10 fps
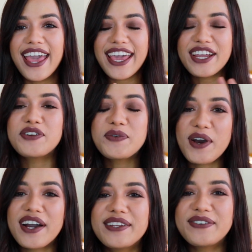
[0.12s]
Hey
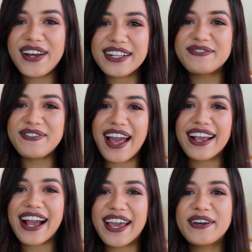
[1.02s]
everyone, welcome
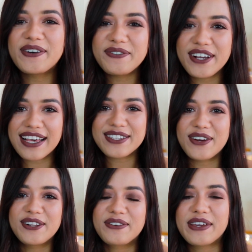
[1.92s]
back. I hope you guys
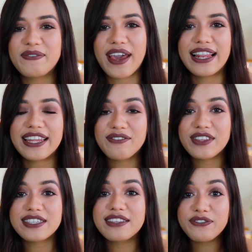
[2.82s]
are all doing well. If
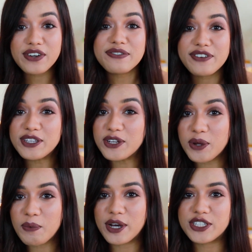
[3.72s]
this is the first video
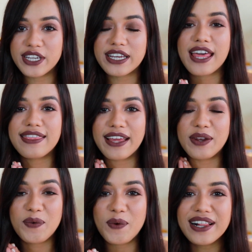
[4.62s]
you're watching,
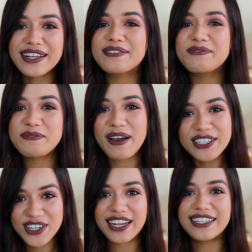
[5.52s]
then welcome to
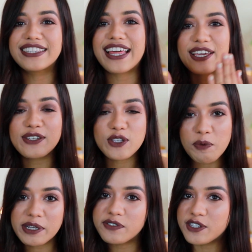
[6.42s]
my channel. Thank you
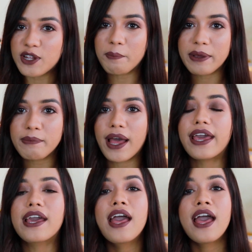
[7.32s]
so much for stopping
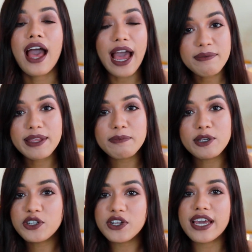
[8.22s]
by. I'm
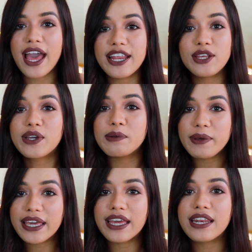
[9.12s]
Debasree and you can
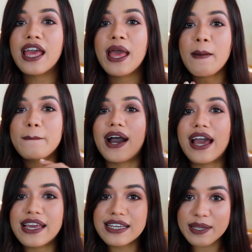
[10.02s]
begin
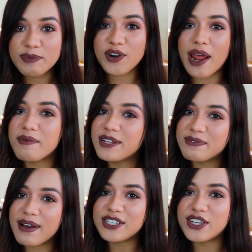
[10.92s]
by subscribing
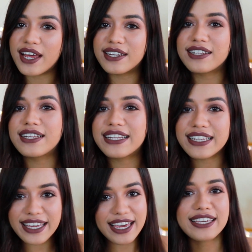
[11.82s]
to my channel
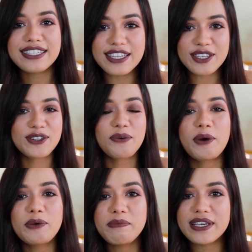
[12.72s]
in case you don't
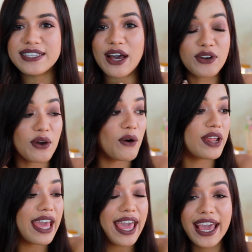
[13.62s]
want to miss out
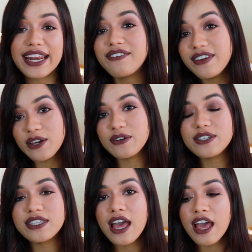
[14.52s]
on any
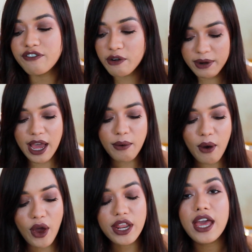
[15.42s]
videos from now
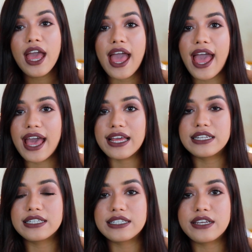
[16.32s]
on.
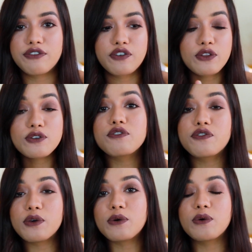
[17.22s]
And for those
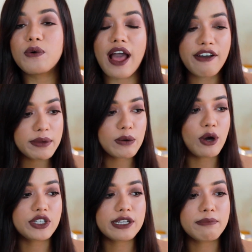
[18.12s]
of you who have been
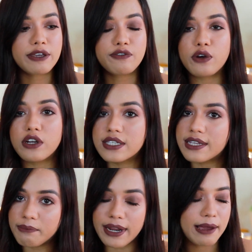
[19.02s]
watching me for
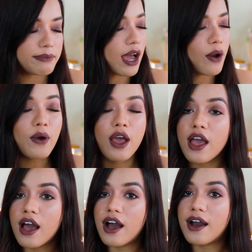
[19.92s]
some time now,
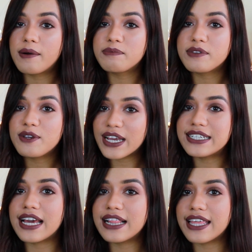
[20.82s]
you
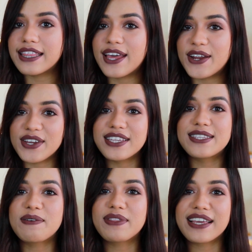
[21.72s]
can tell that there
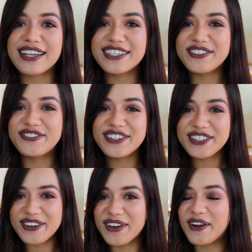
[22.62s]
is something
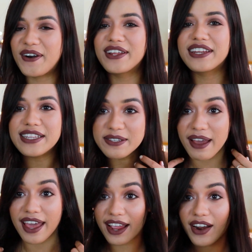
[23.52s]
different going on. It's
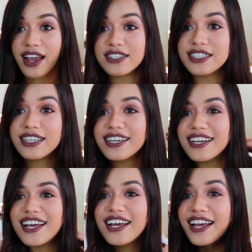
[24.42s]
my hair actually